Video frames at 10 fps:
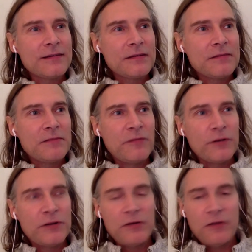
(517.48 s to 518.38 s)
before
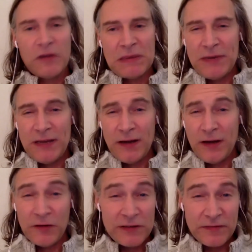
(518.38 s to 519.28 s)
too long, maybe
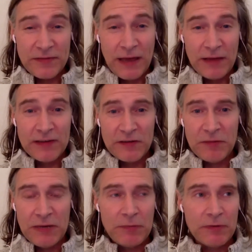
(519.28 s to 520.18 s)
hundreds of thousands of
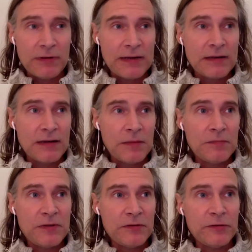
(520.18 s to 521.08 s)
people had
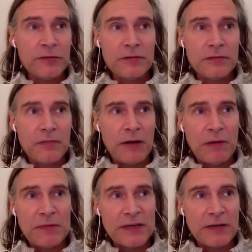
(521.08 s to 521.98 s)
come to my
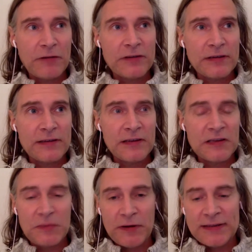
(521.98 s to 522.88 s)
website, which is an
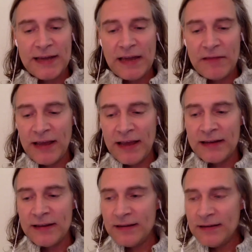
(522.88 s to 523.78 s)
experience I haven't
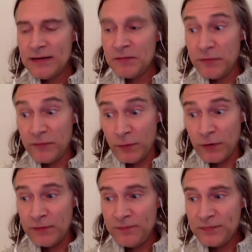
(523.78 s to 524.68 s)
had
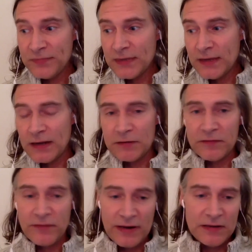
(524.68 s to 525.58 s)
before. And I was
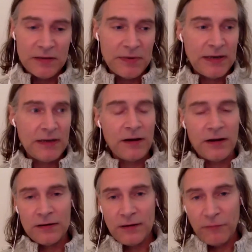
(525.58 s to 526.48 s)
invited to be
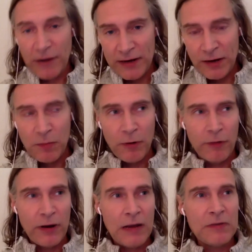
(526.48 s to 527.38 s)
on a radio
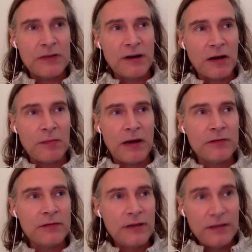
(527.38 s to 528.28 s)
program and talk
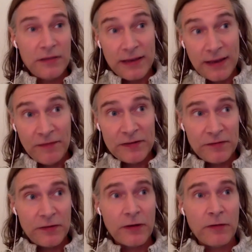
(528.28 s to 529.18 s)
about the gifts
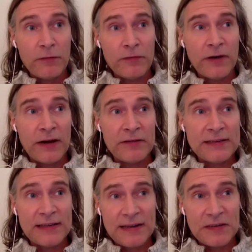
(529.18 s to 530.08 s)
of the
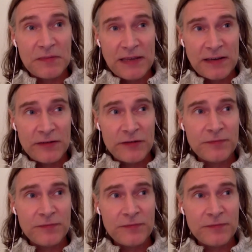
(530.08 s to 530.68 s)
coronavirus and its message.